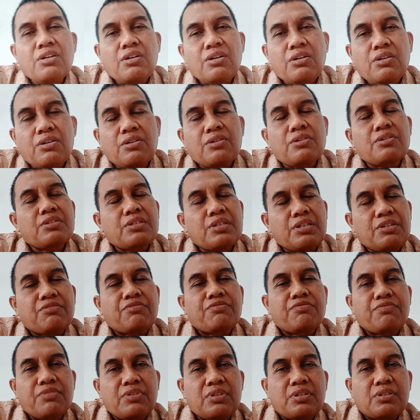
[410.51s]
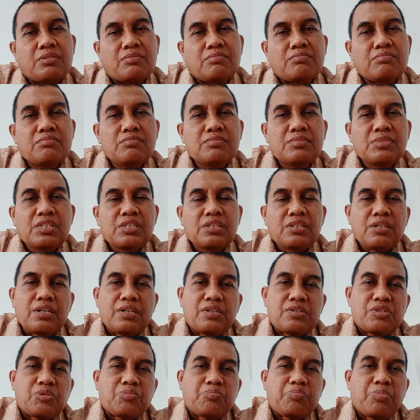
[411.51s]
on a firm
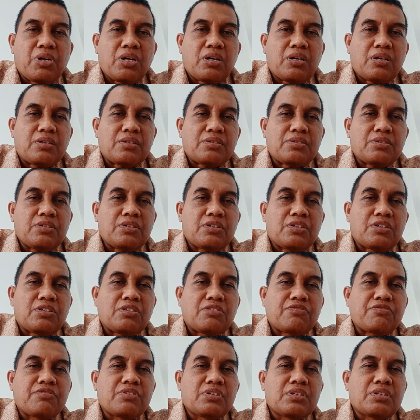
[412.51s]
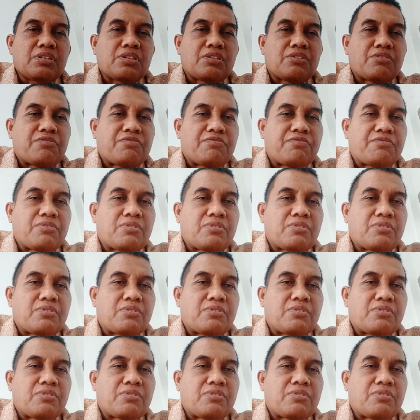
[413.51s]
as part of a